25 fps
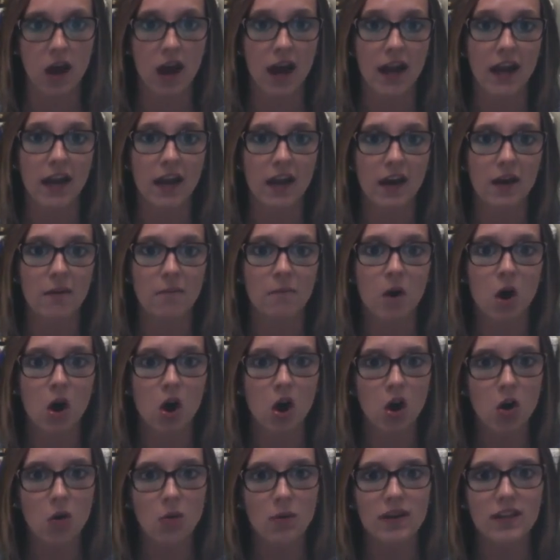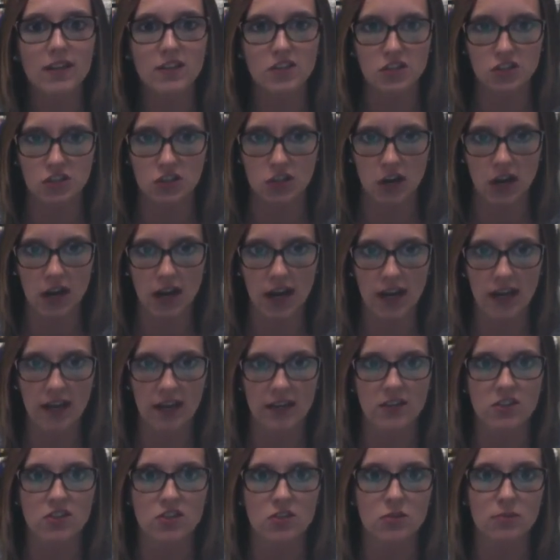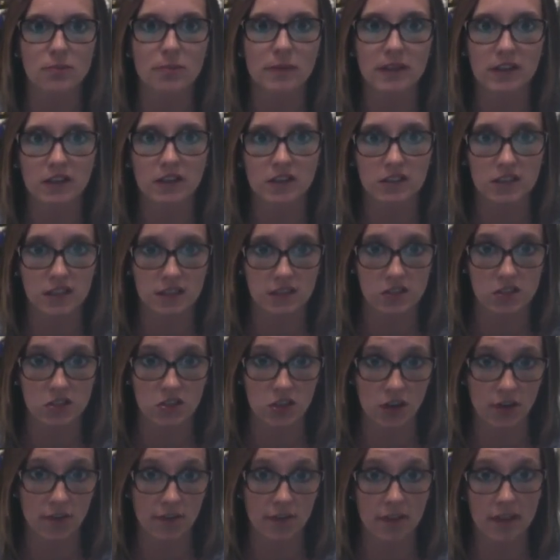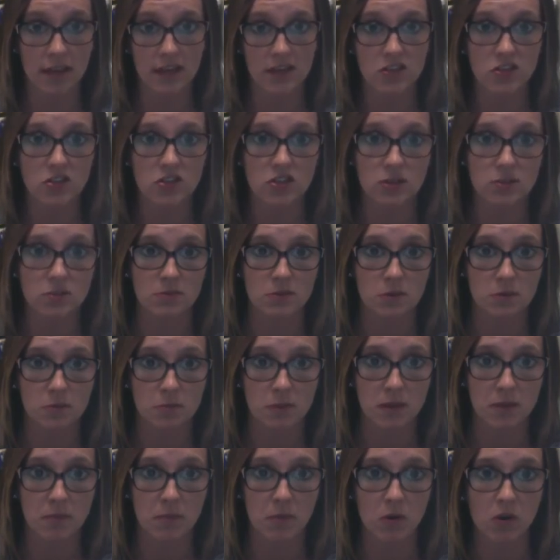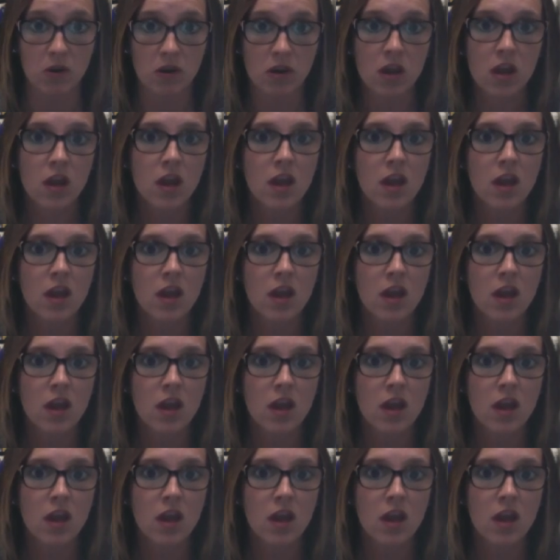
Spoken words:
I am always trying to build and start relationships with people.